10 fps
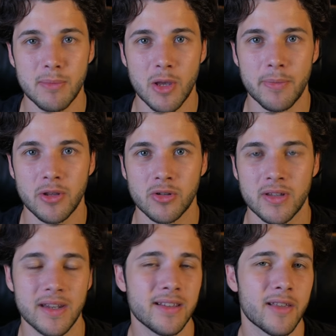my opinion,
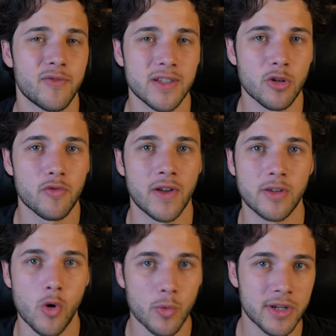it is a bit of an
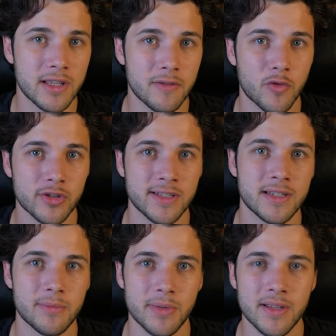overkill for
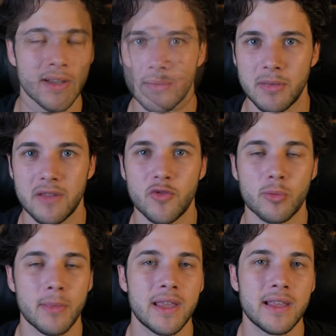1080p, but if your
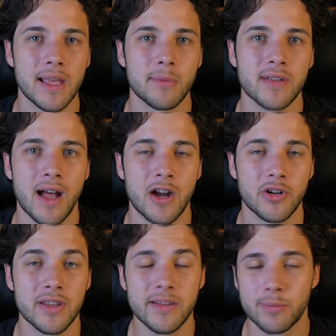main games are
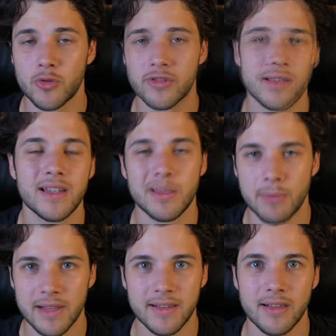esports, then it
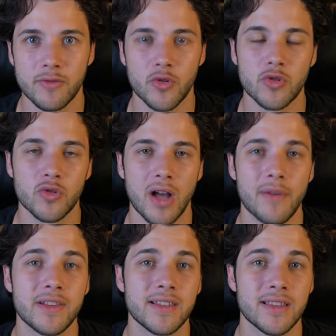makes sense for you to have
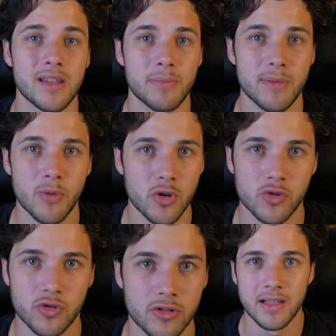a 1080p
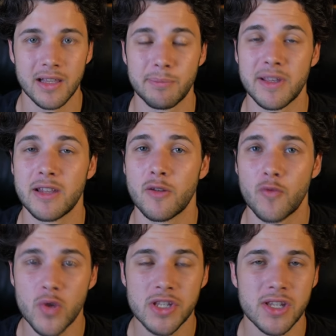monitor. Speaking of
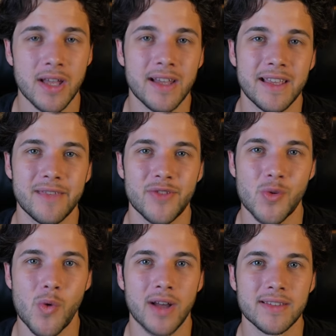which, if you
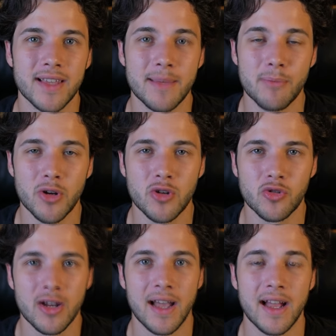want a
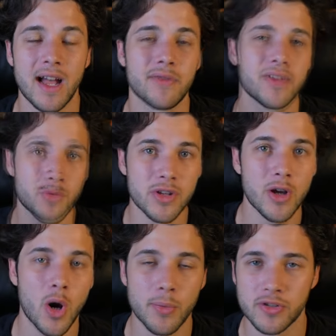monitor, I have three
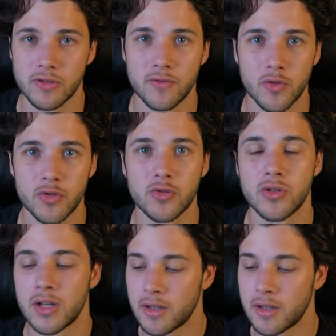options for you